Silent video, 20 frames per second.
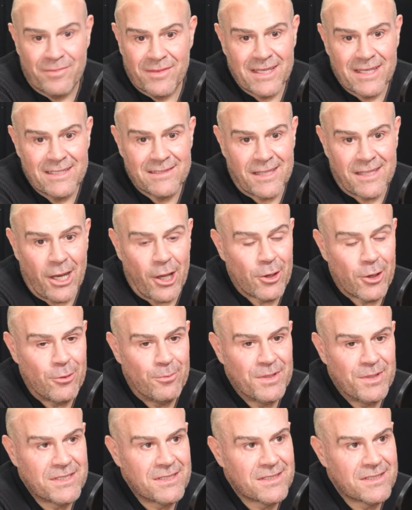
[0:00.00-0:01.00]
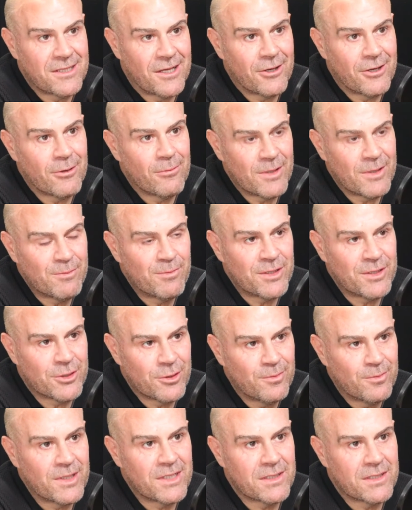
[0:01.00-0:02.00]
is the local business owner, and we
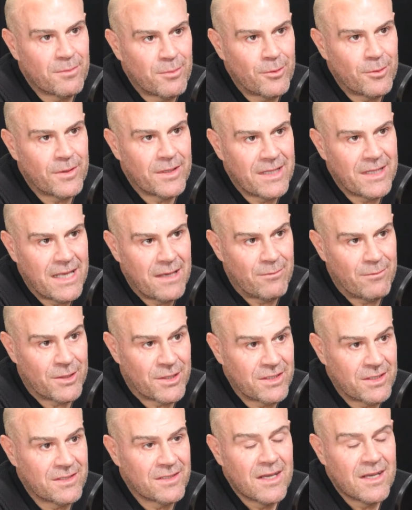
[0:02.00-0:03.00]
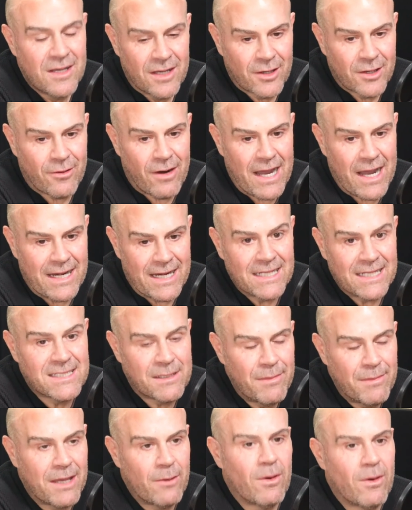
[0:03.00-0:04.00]
should be supporting them, which is great. And
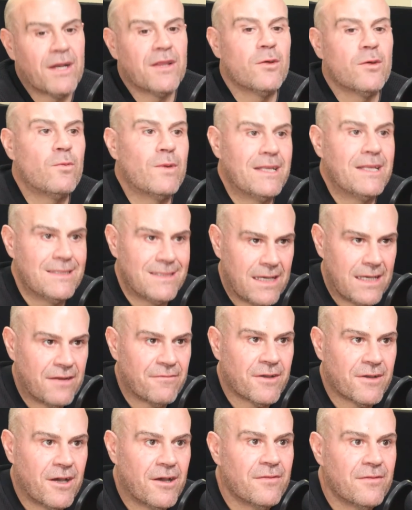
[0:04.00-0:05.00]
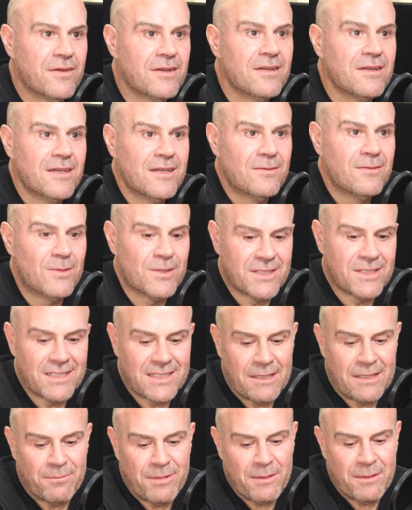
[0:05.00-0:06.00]
to me, one of the wins out of COVID was to
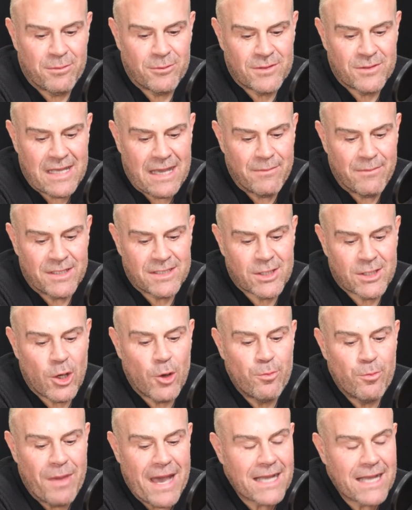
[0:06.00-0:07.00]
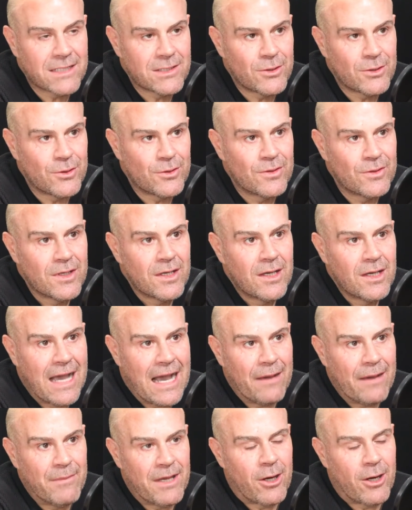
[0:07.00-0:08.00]
see people's habits go back to,
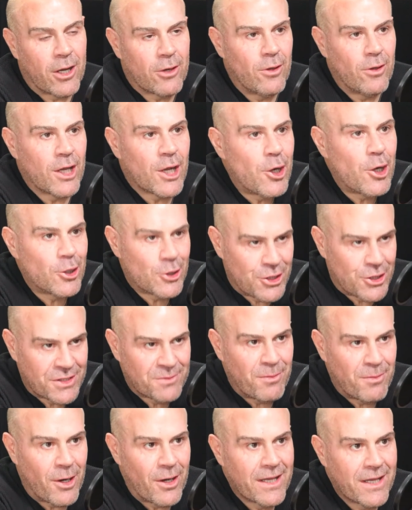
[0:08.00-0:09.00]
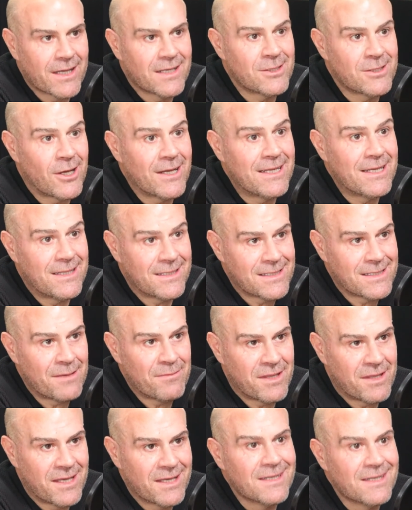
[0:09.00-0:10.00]
and I call it conscious buying because I did the
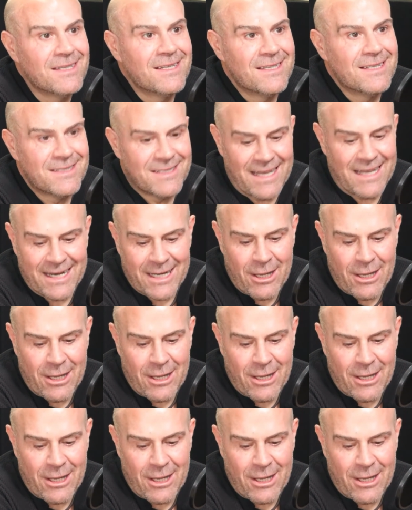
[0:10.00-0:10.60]
same thing, started